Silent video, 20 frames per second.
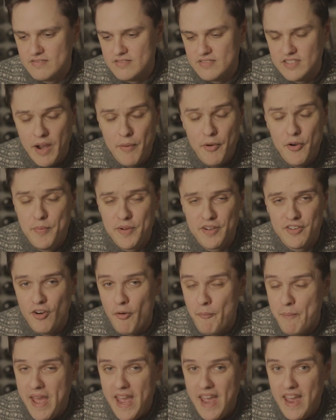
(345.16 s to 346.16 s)
I hope it's
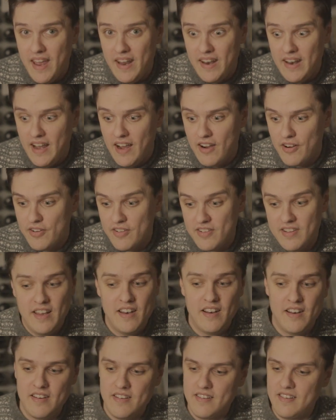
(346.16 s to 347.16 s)
not pear now, because
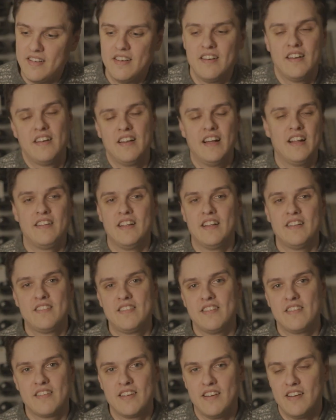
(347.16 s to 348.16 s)
then that's
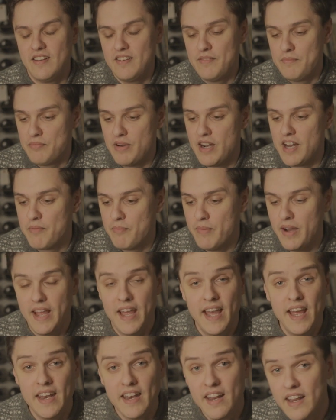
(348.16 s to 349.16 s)
just gonna break my
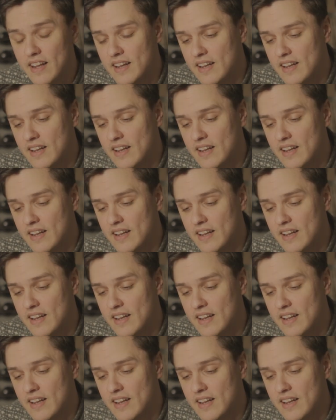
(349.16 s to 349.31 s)
head.